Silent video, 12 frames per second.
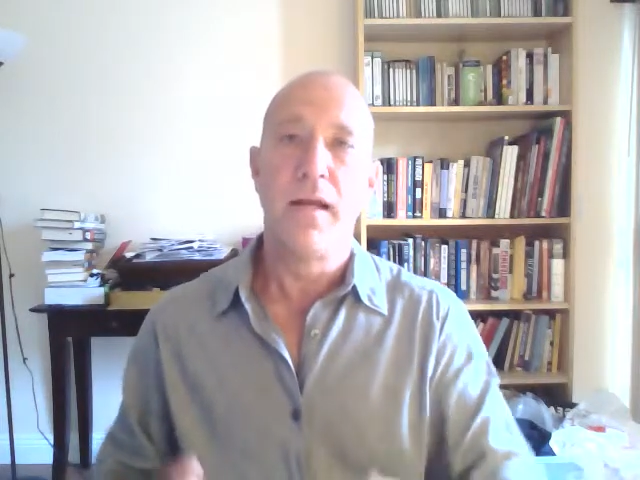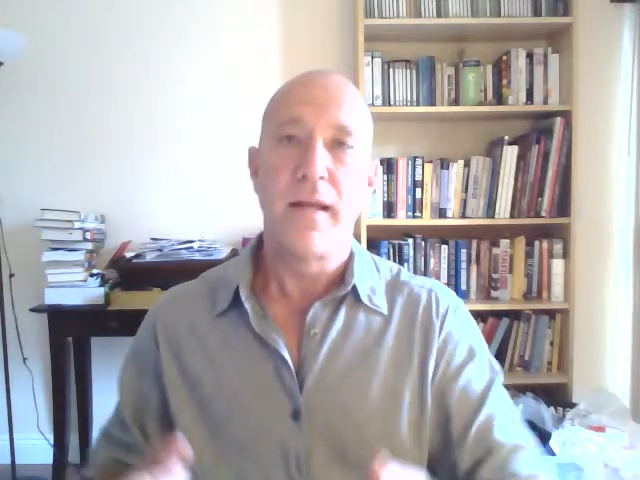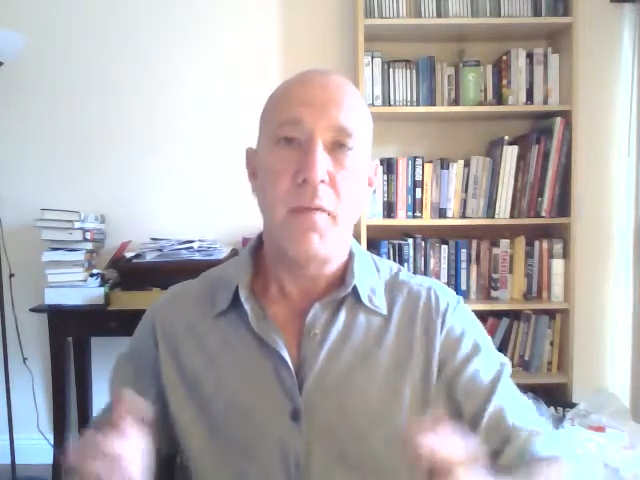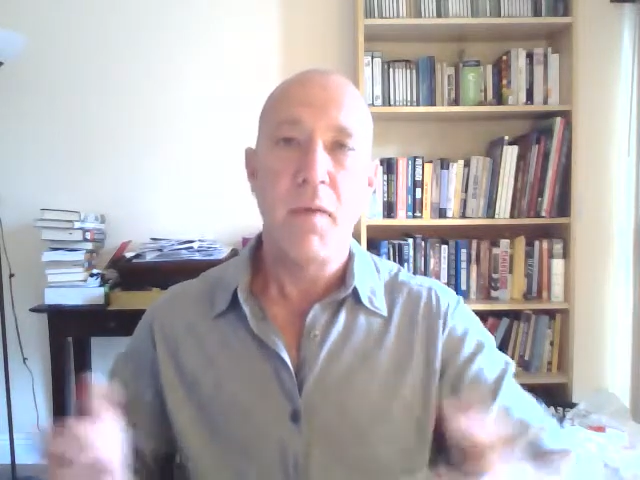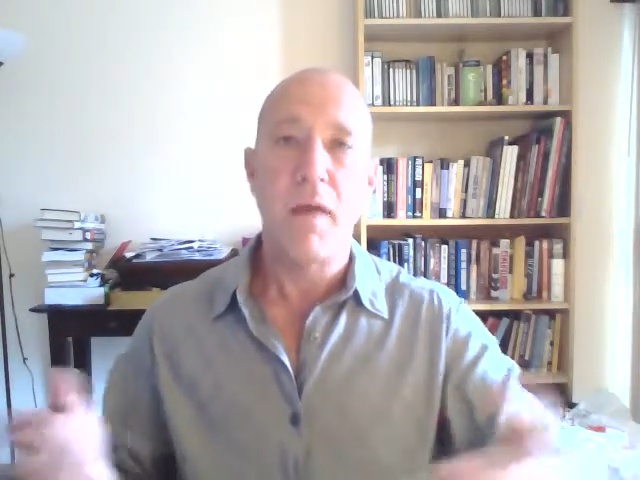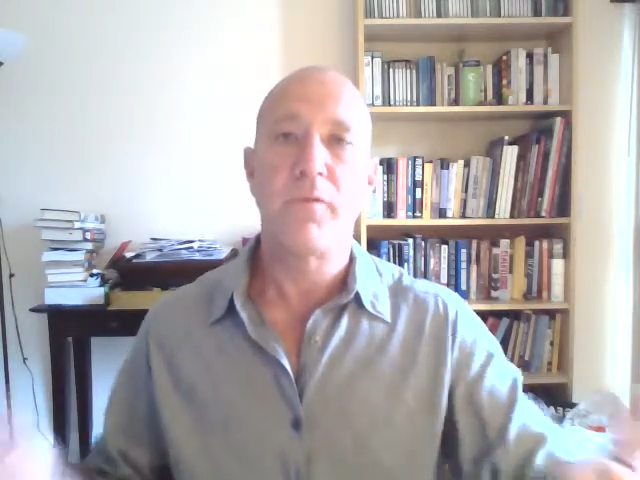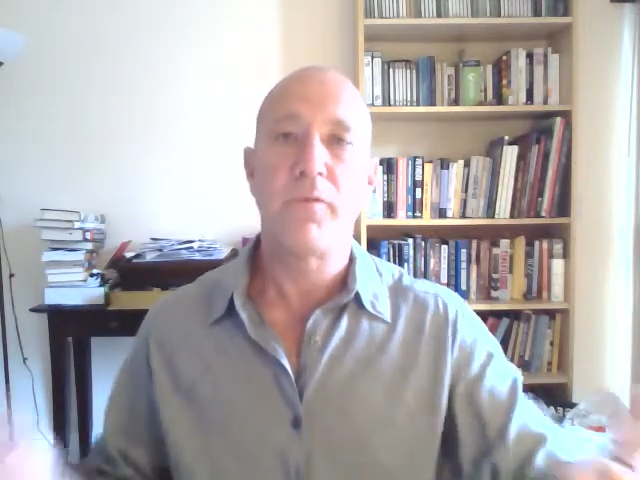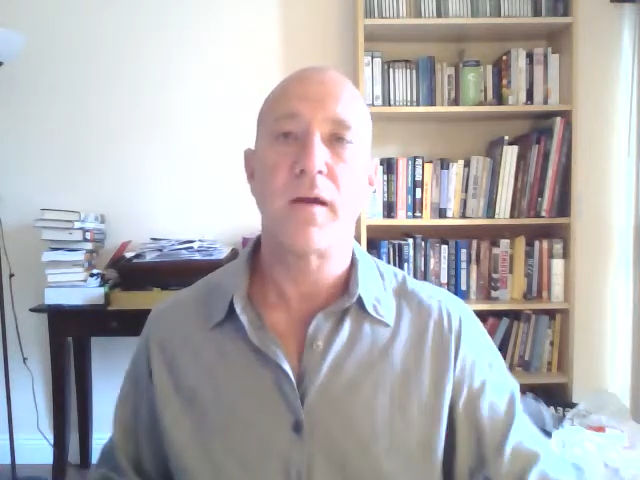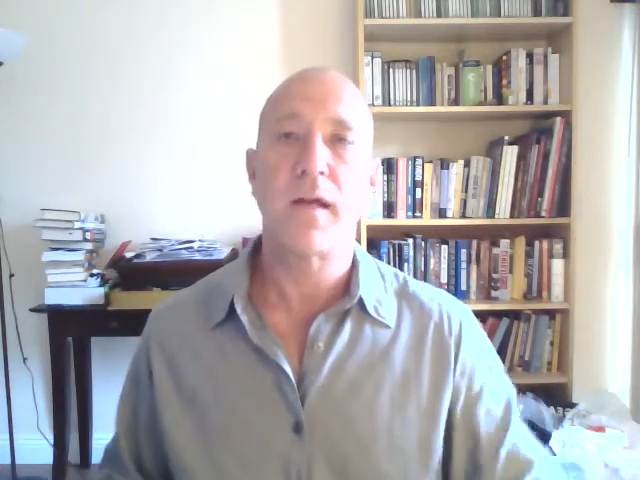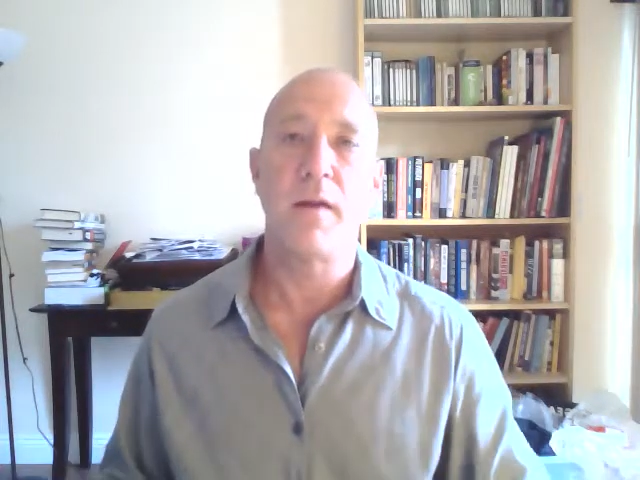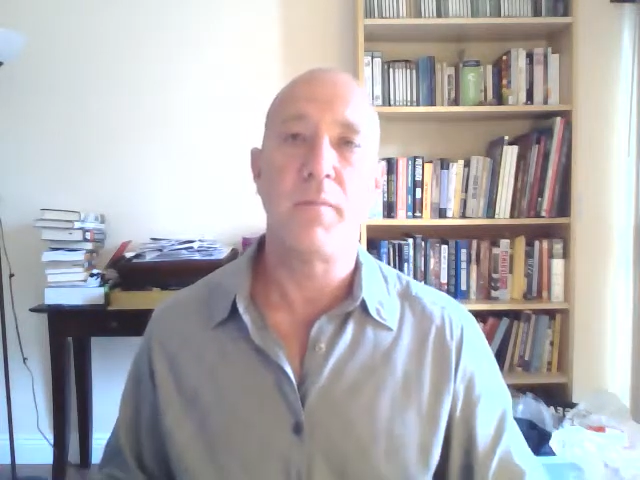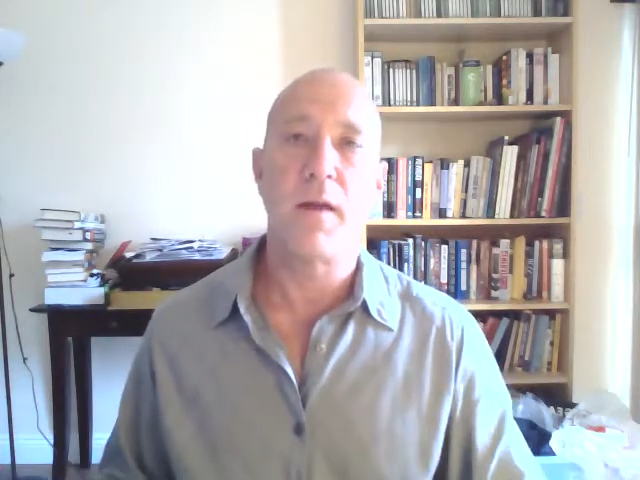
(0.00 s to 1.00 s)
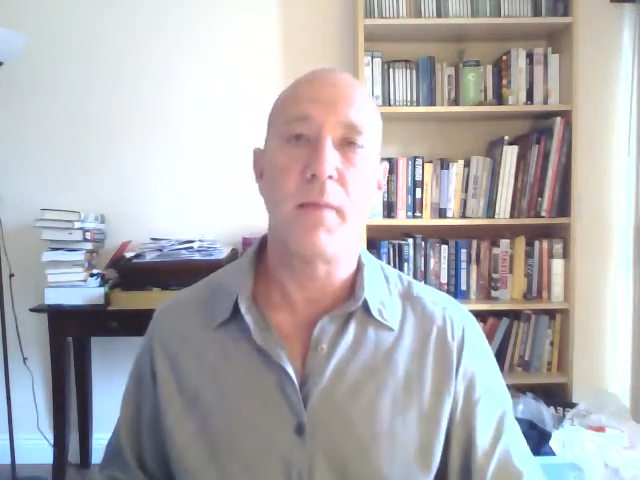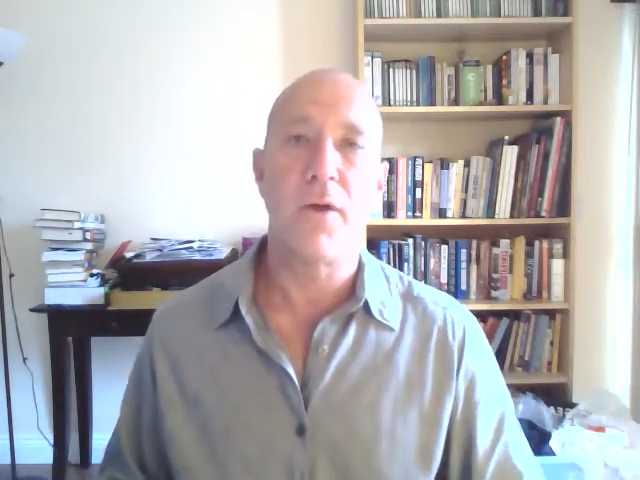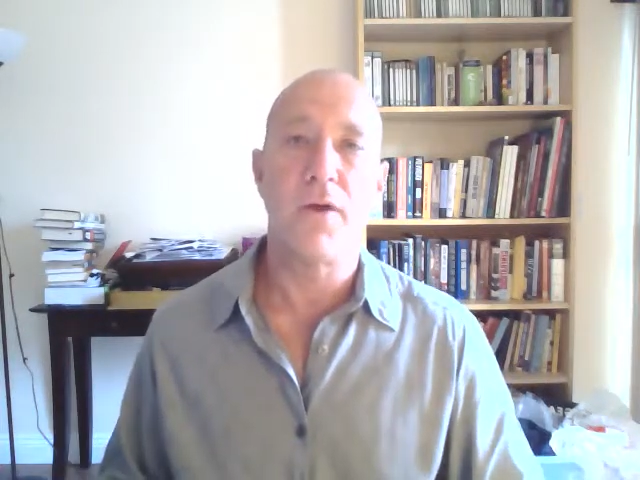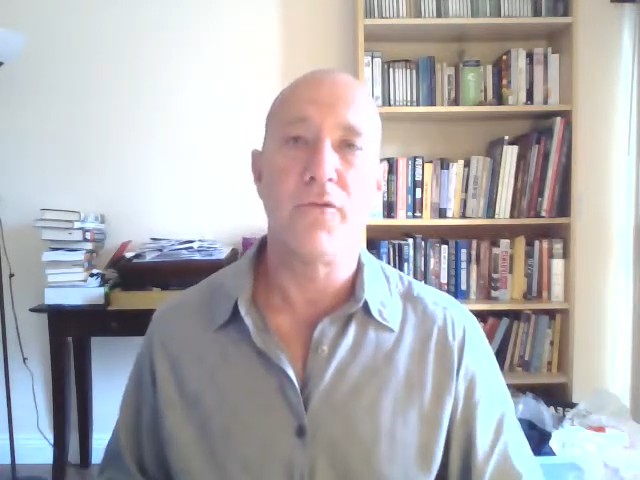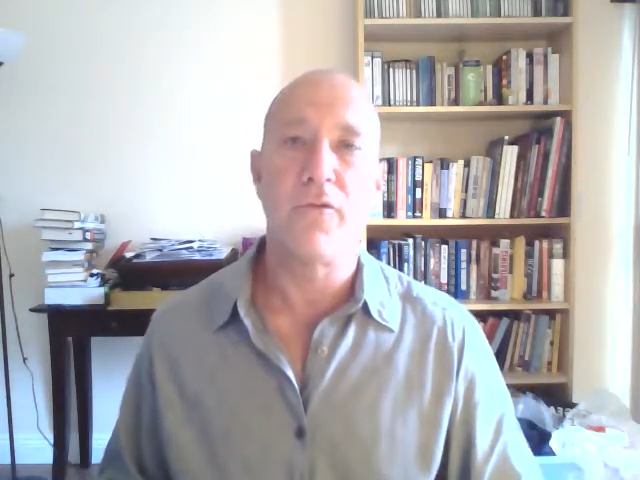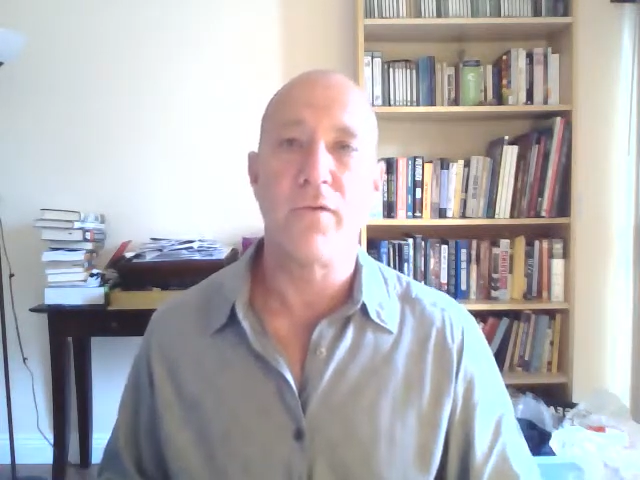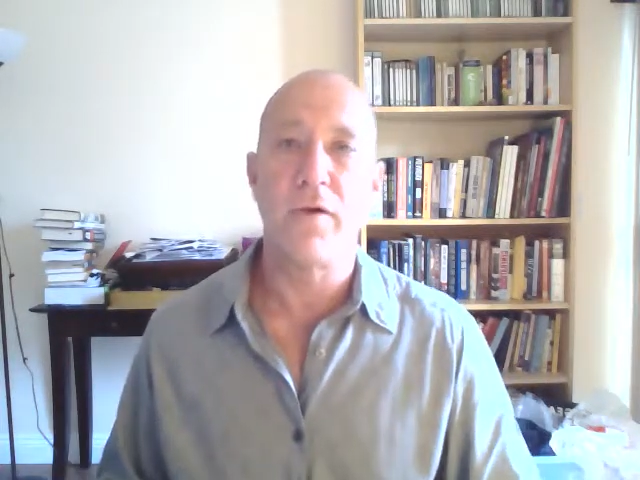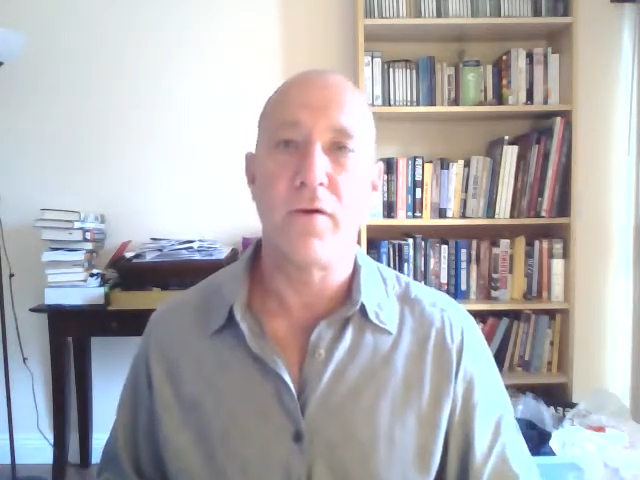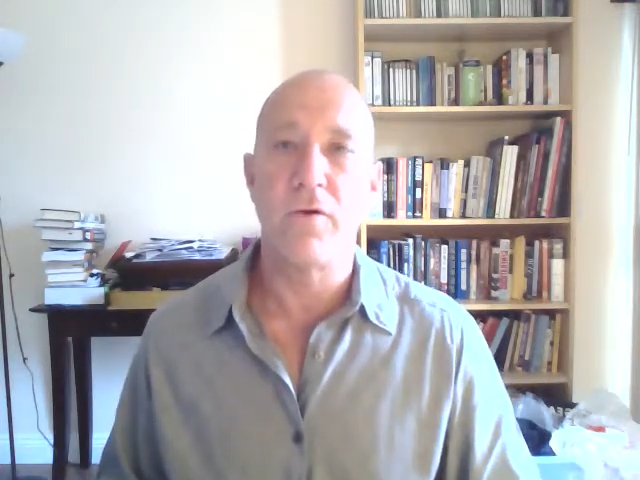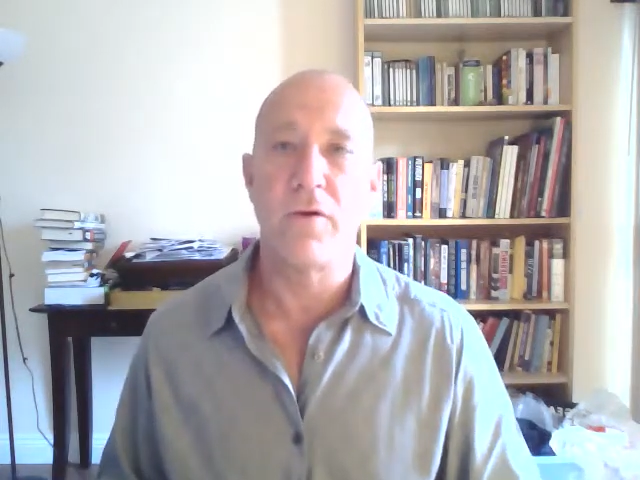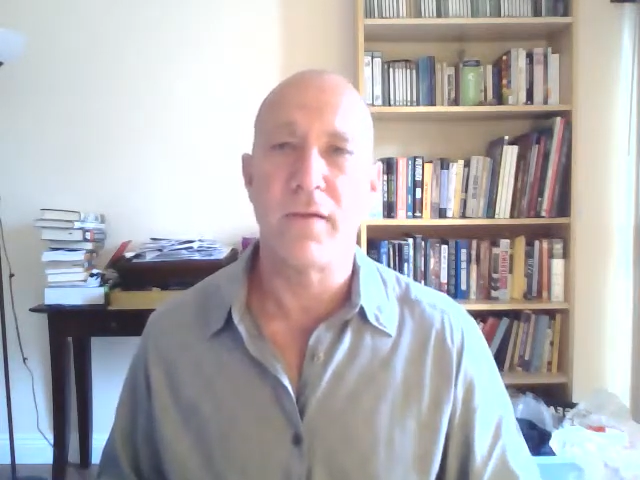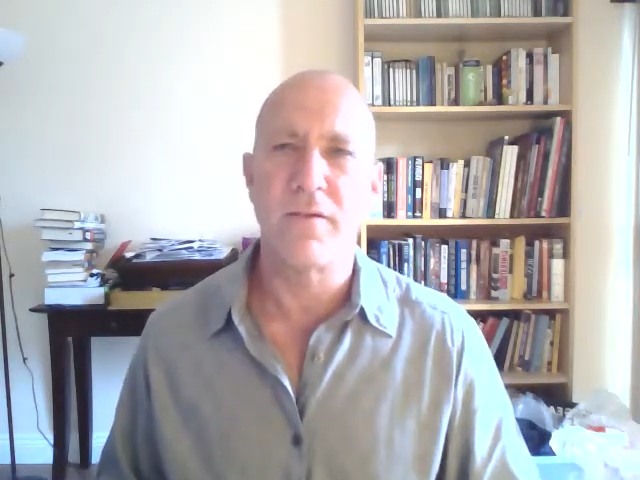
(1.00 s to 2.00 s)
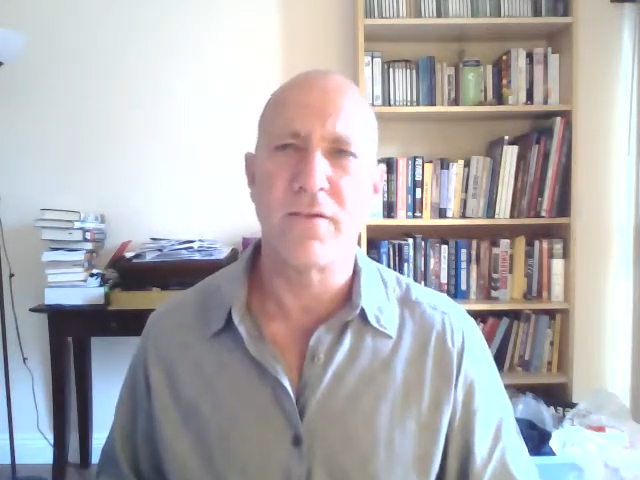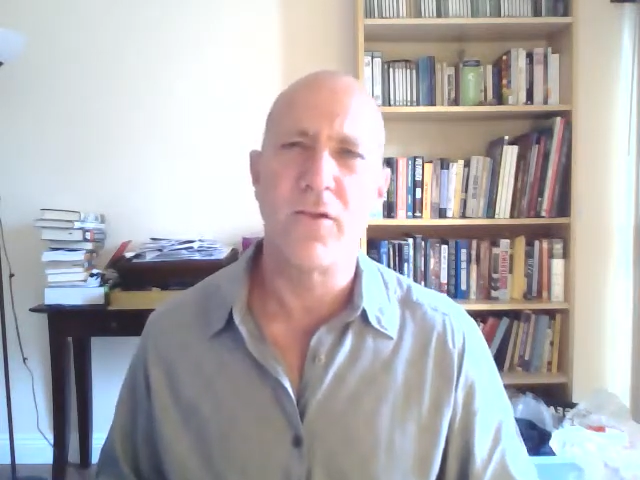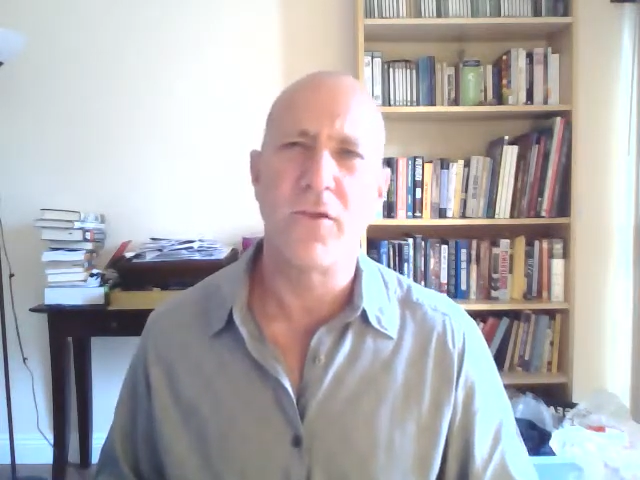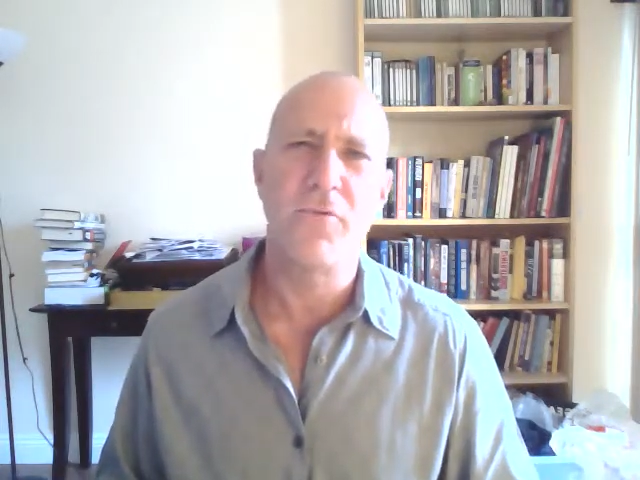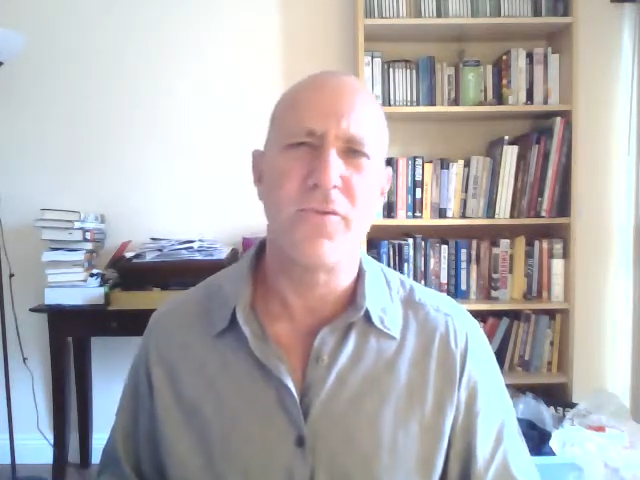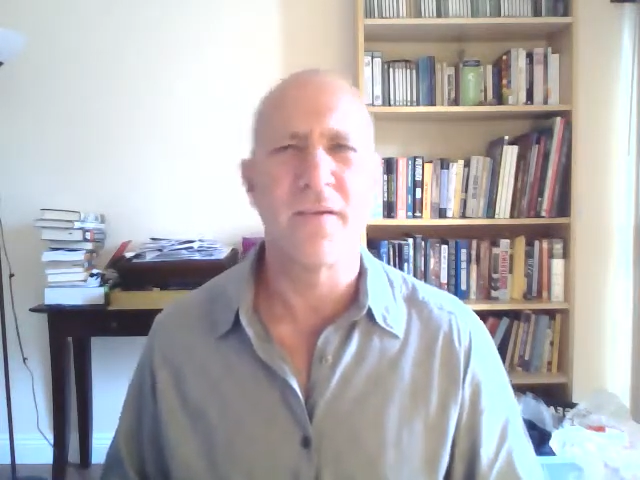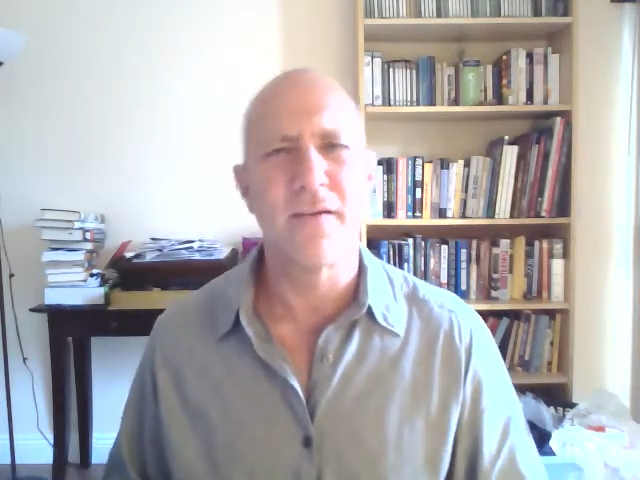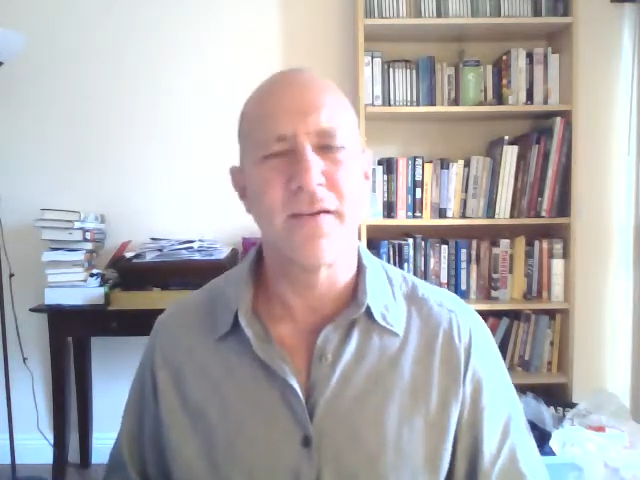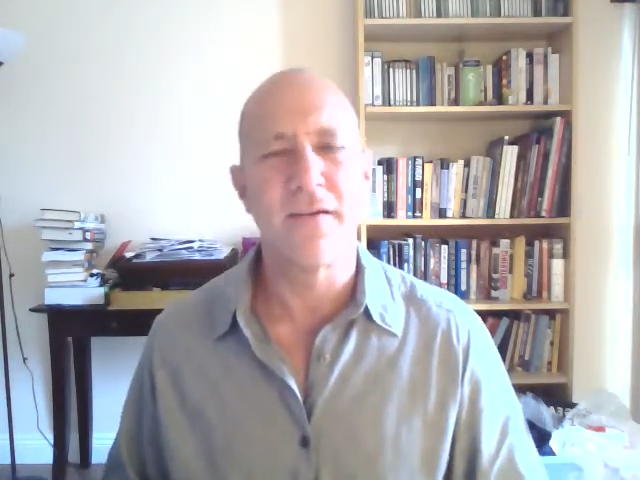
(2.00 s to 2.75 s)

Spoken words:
now I'm talking about a margin of error that's close to,